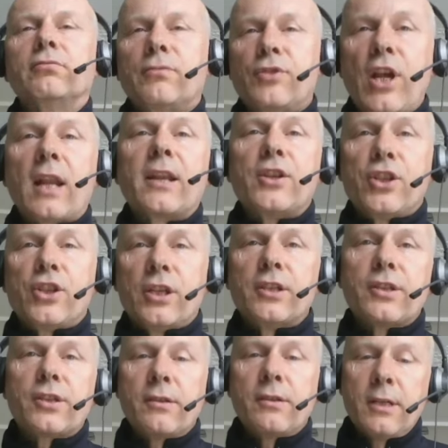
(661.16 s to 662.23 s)

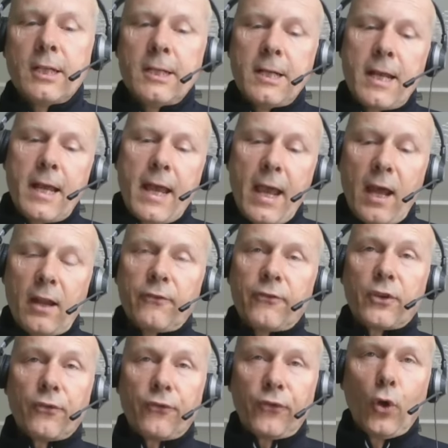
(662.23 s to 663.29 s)
challenges. And
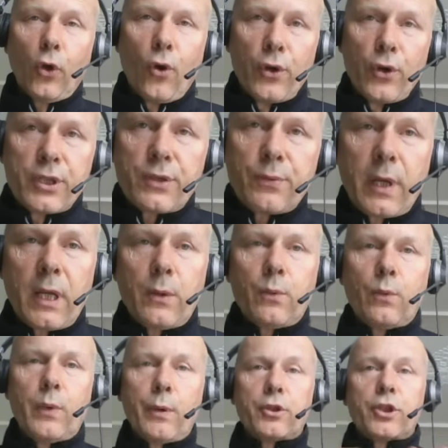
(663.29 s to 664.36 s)
for the floors, we
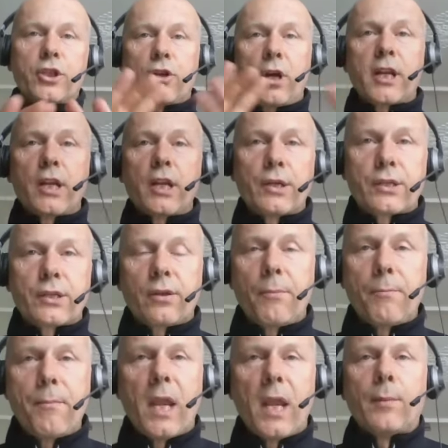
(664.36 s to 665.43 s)
were just trying to use the
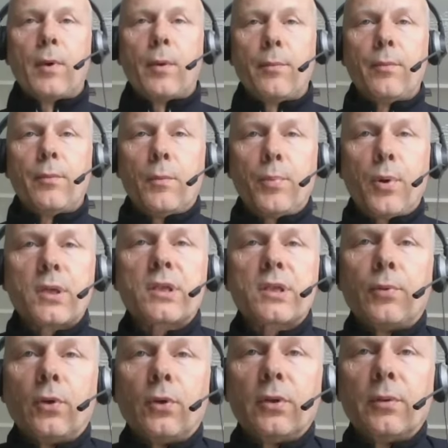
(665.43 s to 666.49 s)
minimum
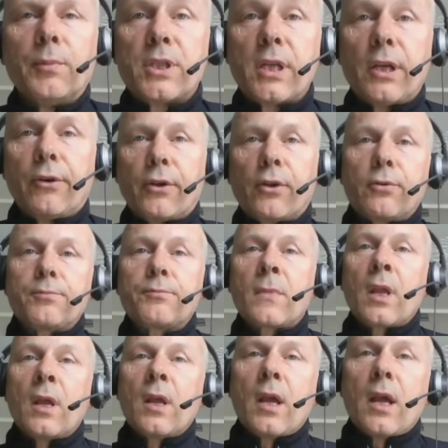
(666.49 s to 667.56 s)
possible material.
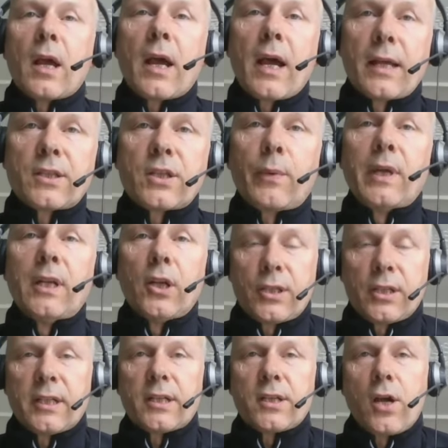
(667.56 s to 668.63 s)
And so we
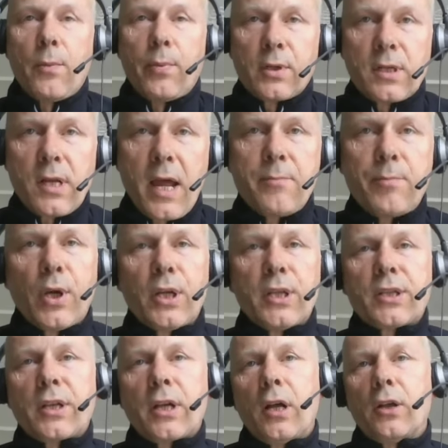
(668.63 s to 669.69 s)
looked at examples like
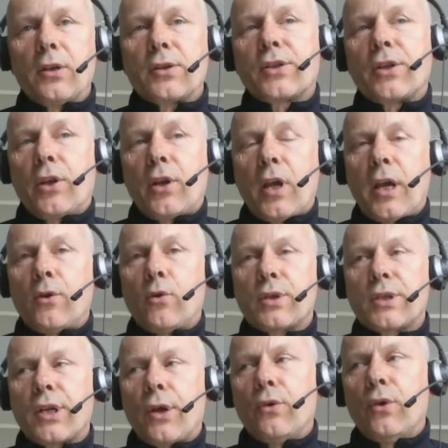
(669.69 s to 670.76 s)
bird skulls and
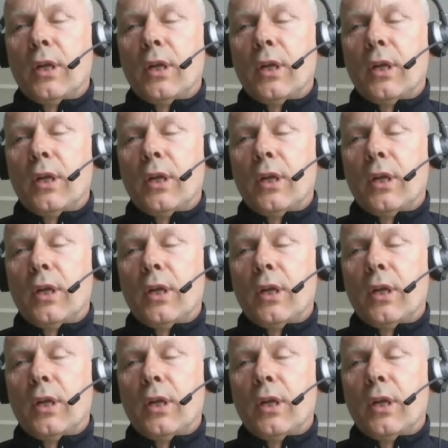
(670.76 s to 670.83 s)
also